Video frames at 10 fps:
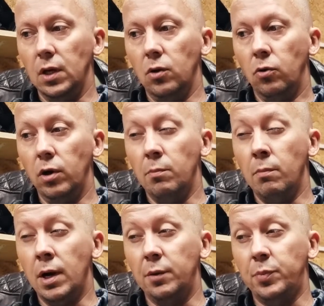Or it
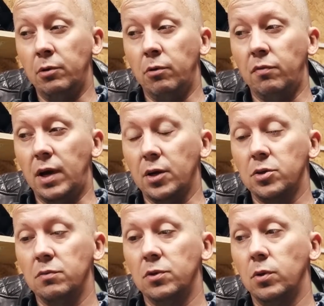might be a
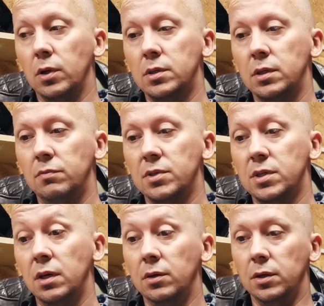reflection of the quality of the
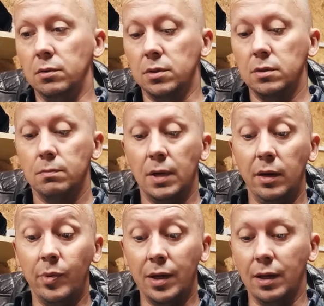steel used.
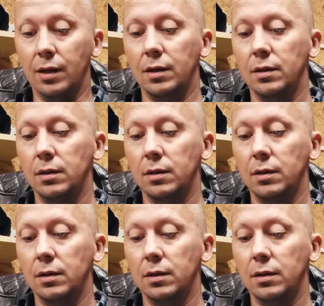Maybe.